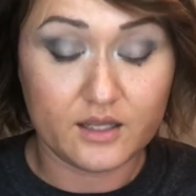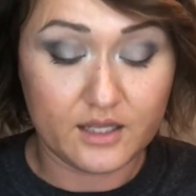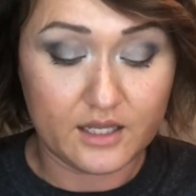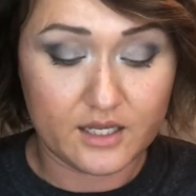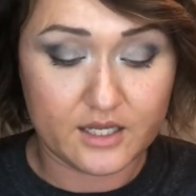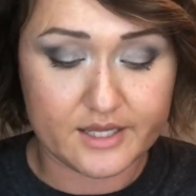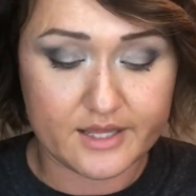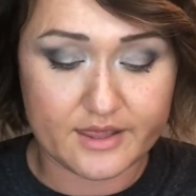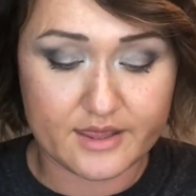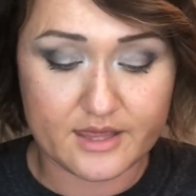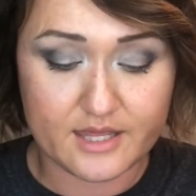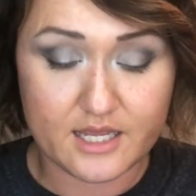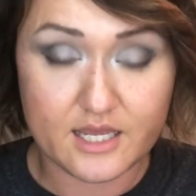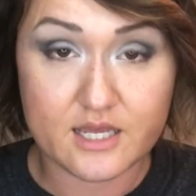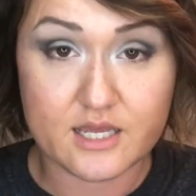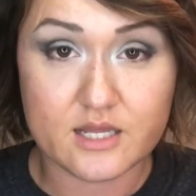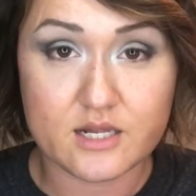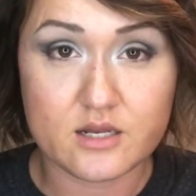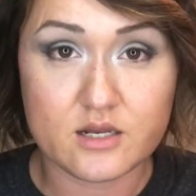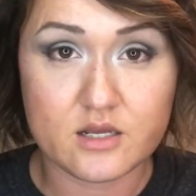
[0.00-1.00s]
And
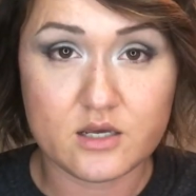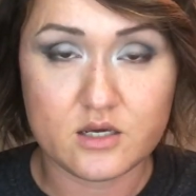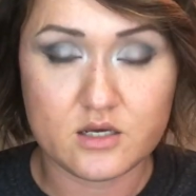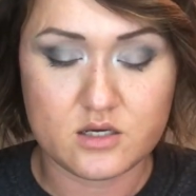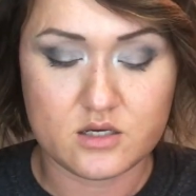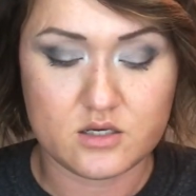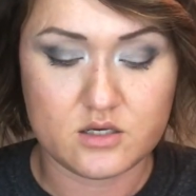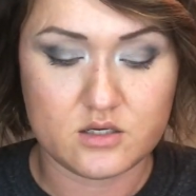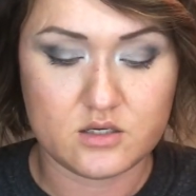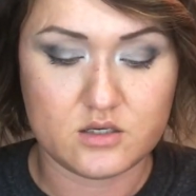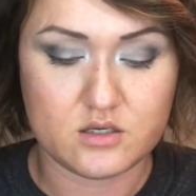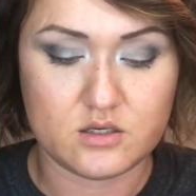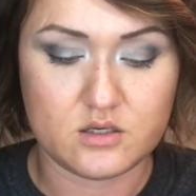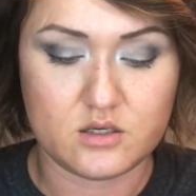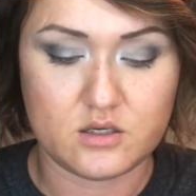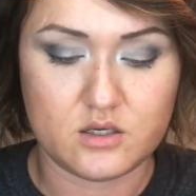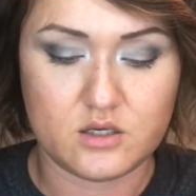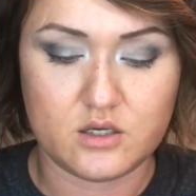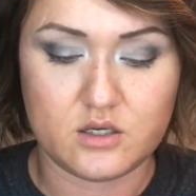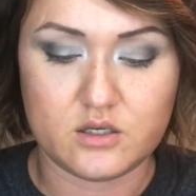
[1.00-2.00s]
then
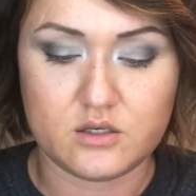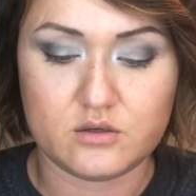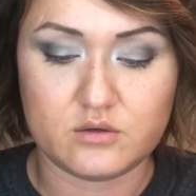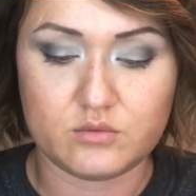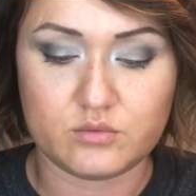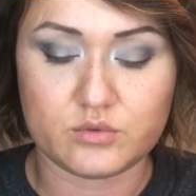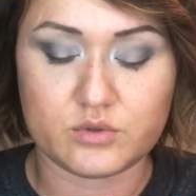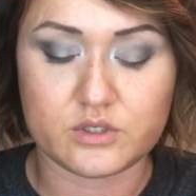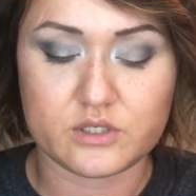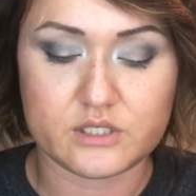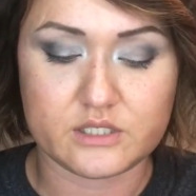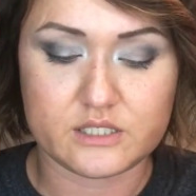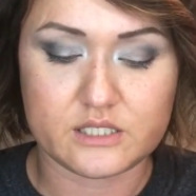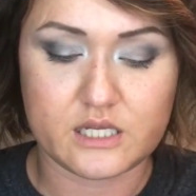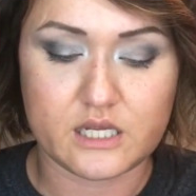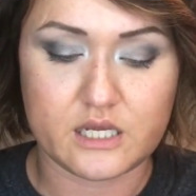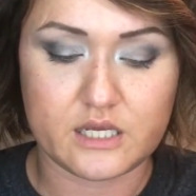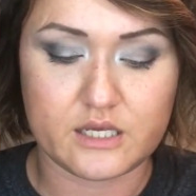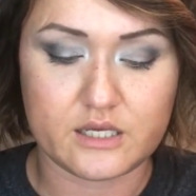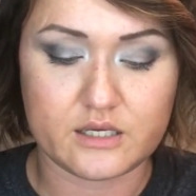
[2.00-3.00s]
we're going to
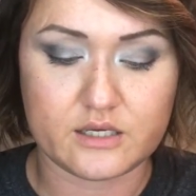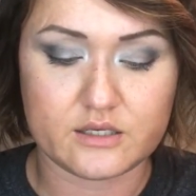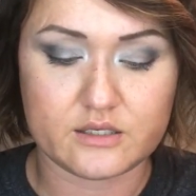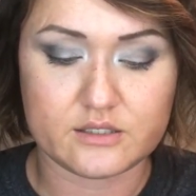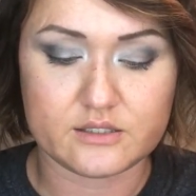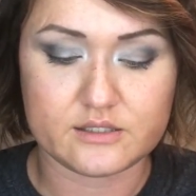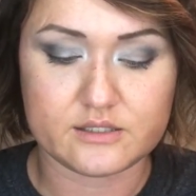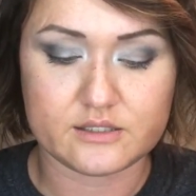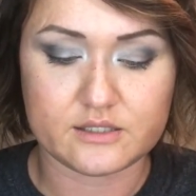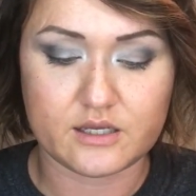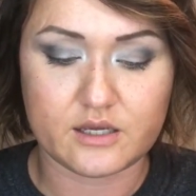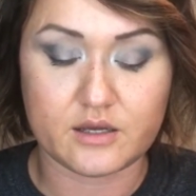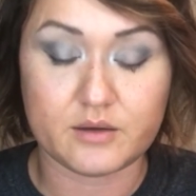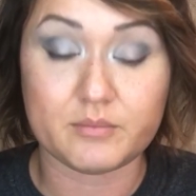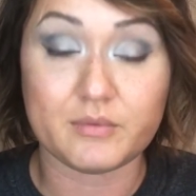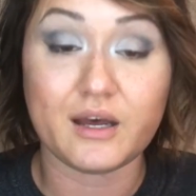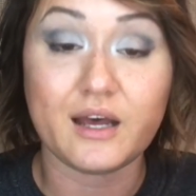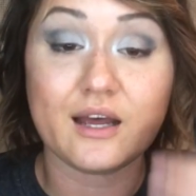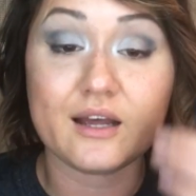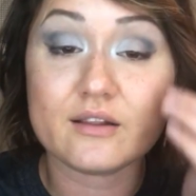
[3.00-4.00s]
take
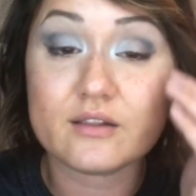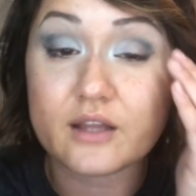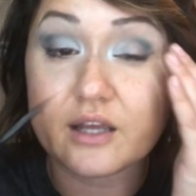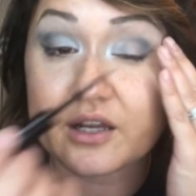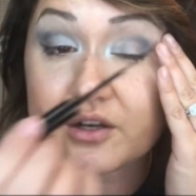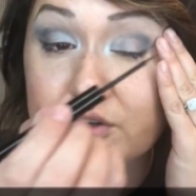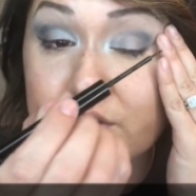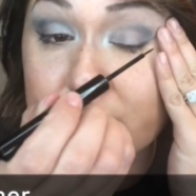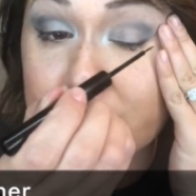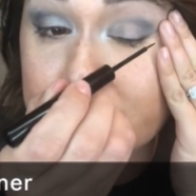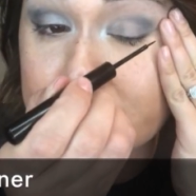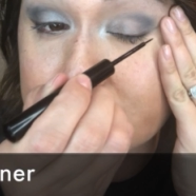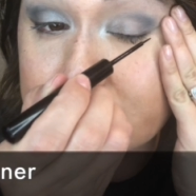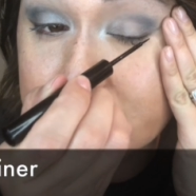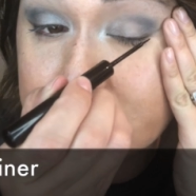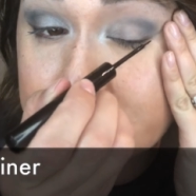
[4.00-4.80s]
some eyeliner.